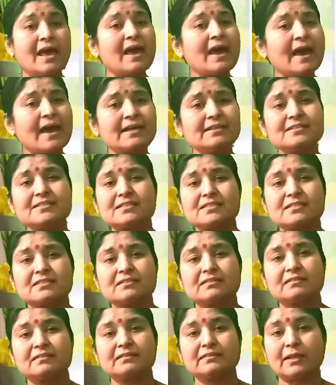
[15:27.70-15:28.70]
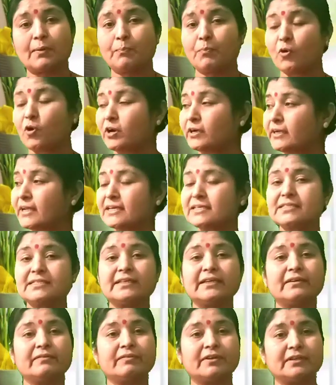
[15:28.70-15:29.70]
Hence, the poet has
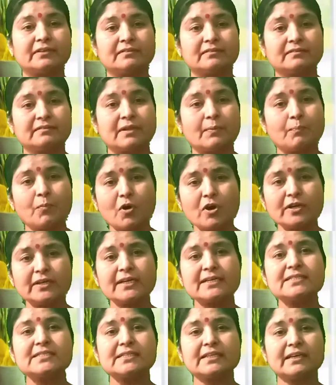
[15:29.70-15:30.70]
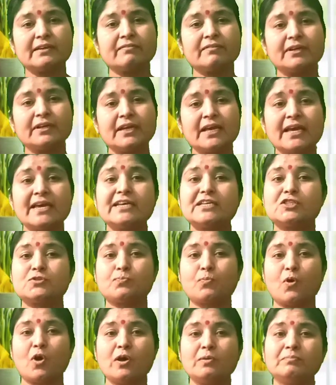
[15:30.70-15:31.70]
given his
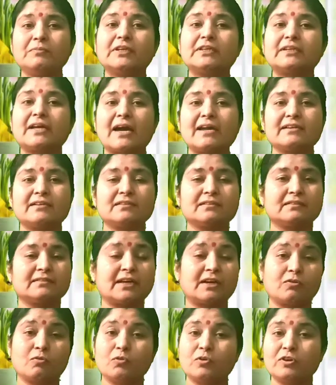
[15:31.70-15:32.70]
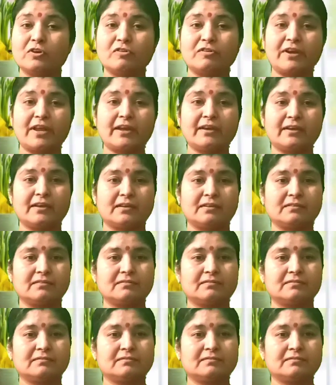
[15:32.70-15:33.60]
poem the title, The Road Not Taken.